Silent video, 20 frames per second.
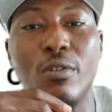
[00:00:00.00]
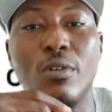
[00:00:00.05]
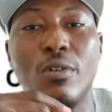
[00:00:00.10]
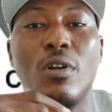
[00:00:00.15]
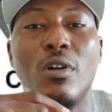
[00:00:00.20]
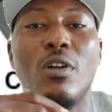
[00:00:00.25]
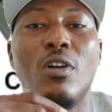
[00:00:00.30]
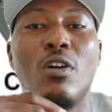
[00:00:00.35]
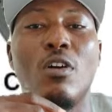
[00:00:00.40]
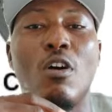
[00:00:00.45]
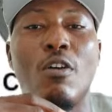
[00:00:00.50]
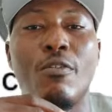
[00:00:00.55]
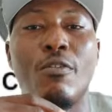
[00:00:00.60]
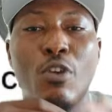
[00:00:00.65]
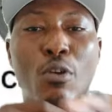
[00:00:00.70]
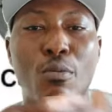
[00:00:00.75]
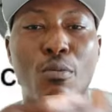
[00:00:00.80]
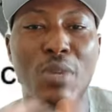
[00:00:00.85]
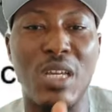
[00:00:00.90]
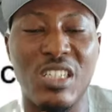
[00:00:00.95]
of your
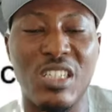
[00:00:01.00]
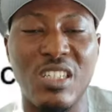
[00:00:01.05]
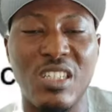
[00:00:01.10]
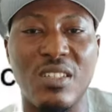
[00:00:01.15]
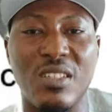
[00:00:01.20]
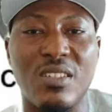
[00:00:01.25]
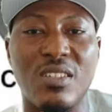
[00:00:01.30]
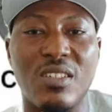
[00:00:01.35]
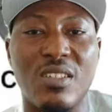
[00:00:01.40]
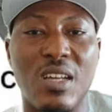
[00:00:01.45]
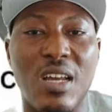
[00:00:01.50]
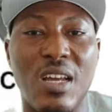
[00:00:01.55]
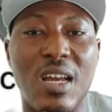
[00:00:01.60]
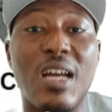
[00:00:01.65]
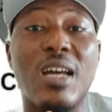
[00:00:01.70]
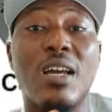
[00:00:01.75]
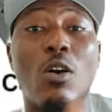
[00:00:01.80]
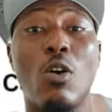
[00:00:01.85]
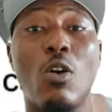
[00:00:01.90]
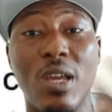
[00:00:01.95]
machines.
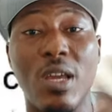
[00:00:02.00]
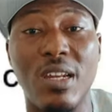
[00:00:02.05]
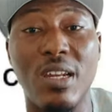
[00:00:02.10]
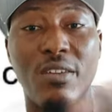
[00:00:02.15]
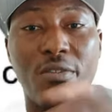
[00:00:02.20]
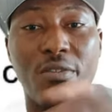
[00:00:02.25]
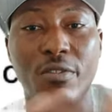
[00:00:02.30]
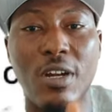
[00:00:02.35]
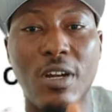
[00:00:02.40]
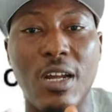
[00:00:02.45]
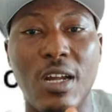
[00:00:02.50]
Oil level rather.